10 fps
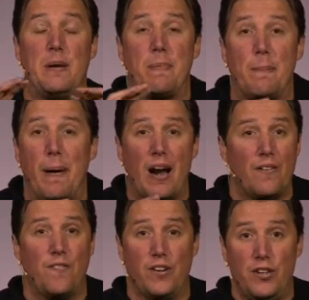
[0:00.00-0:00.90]
be
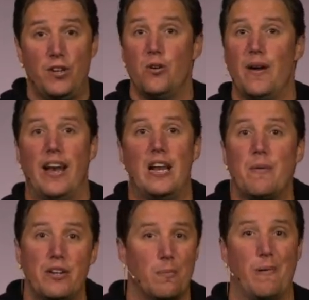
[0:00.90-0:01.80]
prepared for you and
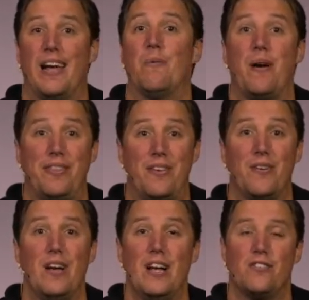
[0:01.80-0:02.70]
anyone you're bringing with
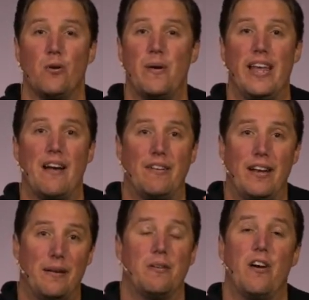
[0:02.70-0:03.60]
you so we can have
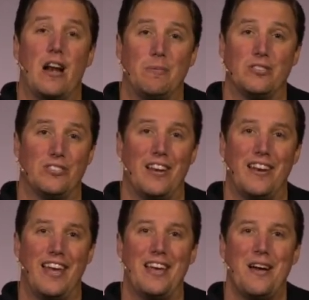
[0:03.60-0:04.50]
an incredible
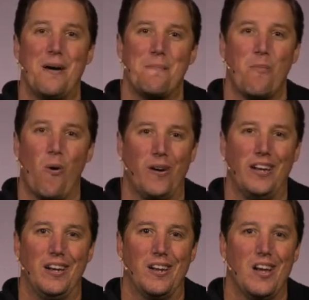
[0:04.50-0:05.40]
Sunday
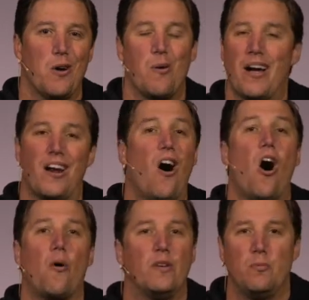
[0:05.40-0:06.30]
morning. We're not going to
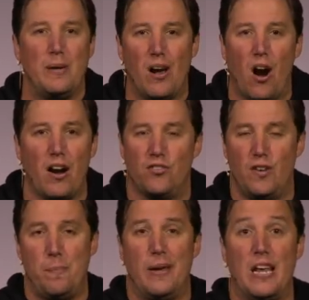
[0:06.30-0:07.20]
always be
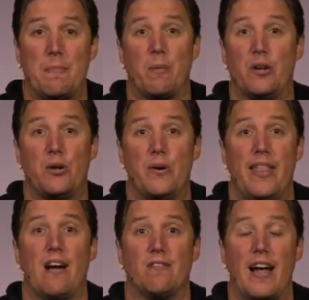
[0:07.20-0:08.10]
RSVPing, but we're doing
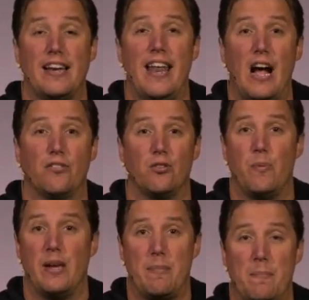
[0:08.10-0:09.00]
that right now so
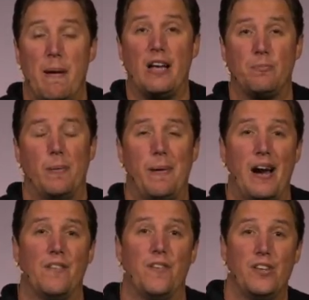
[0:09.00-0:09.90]
we can be best
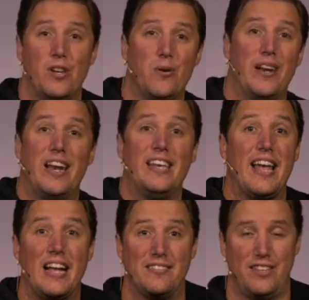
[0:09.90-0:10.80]
prepared for you and any
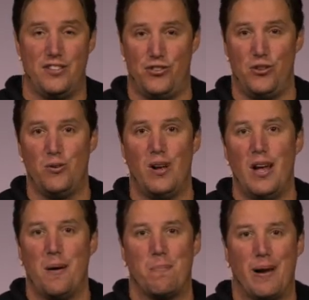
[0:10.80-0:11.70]
guests that you
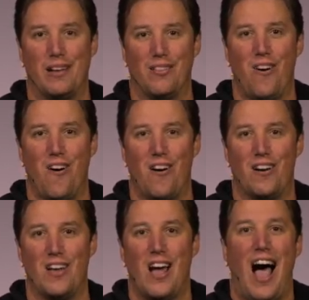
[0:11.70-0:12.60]
bring
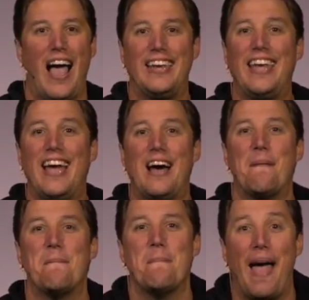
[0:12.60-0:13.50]
along. I can't
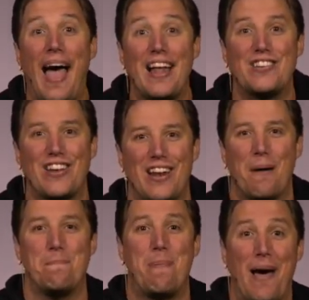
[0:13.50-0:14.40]
imagine
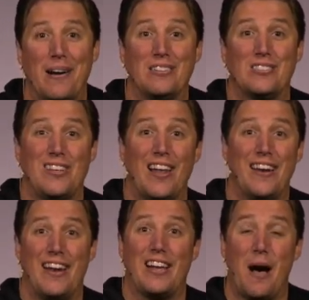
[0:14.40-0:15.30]
a better
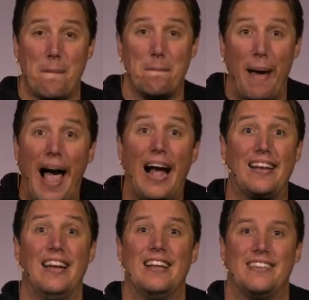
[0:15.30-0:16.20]
Sunday to come
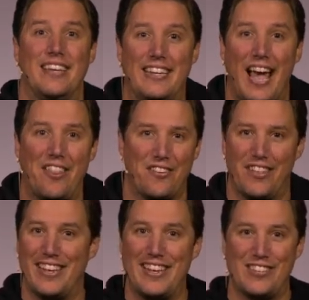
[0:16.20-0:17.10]
back together
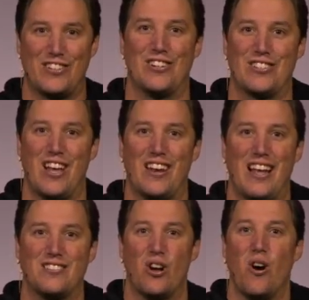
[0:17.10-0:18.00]
than Easter
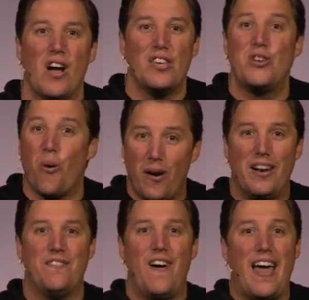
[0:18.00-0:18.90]
Sunday. So you're
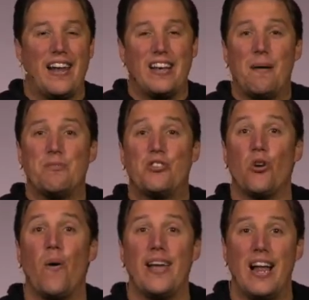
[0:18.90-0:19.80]
invited. Come
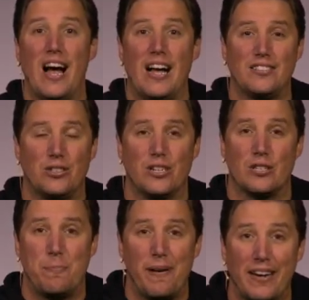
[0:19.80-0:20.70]
join us to
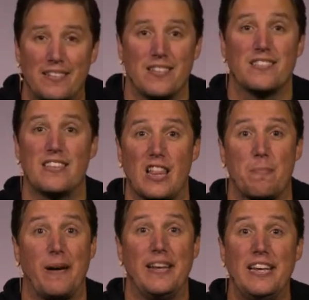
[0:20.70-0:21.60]
experience and
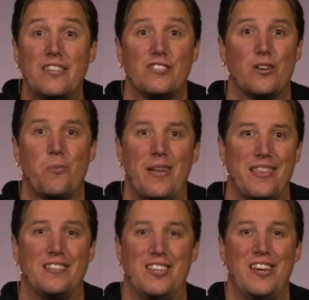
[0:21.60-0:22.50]
celebrate Easter
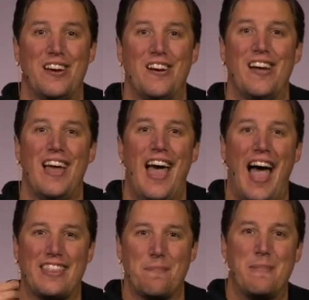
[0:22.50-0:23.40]
with us here
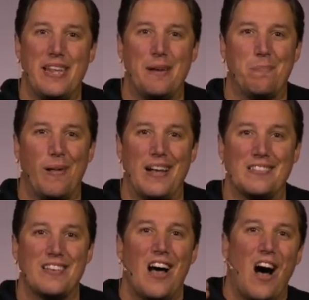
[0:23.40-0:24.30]
at the meeting
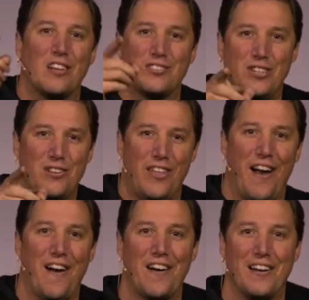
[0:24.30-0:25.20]
place. I'll see you
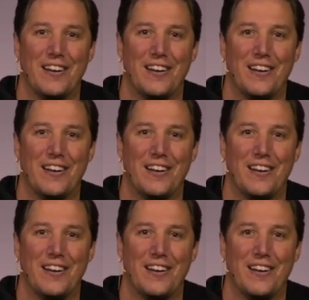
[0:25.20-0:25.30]
there.